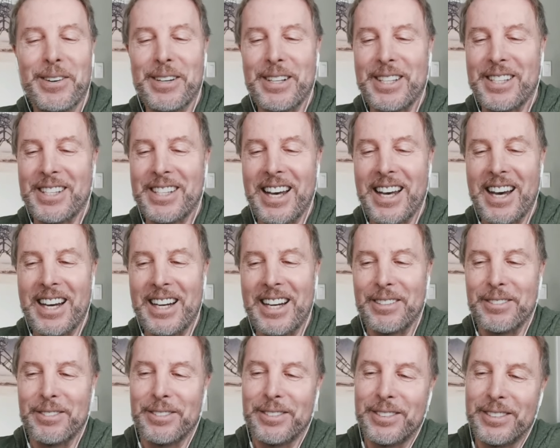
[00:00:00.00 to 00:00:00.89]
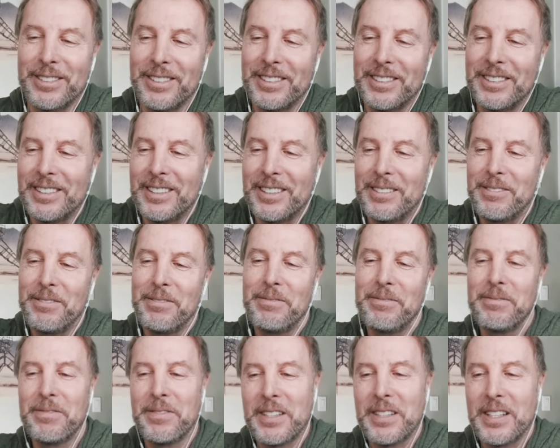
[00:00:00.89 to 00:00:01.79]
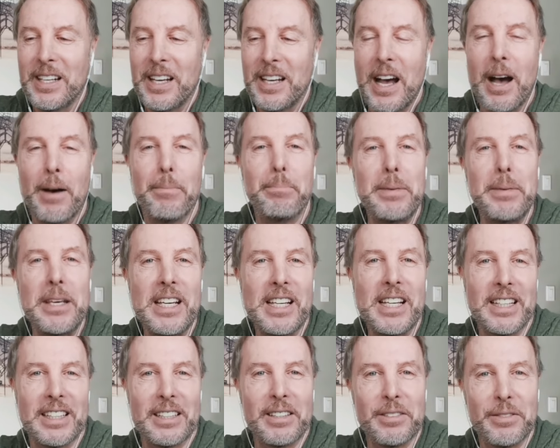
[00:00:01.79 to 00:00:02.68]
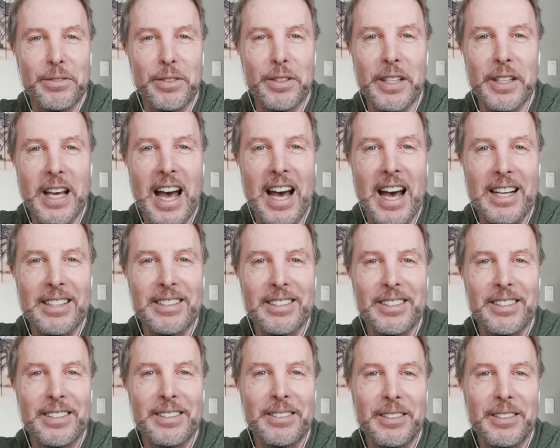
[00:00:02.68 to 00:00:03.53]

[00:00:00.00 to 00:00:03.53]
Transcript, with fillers: it's kind of a beacon for that.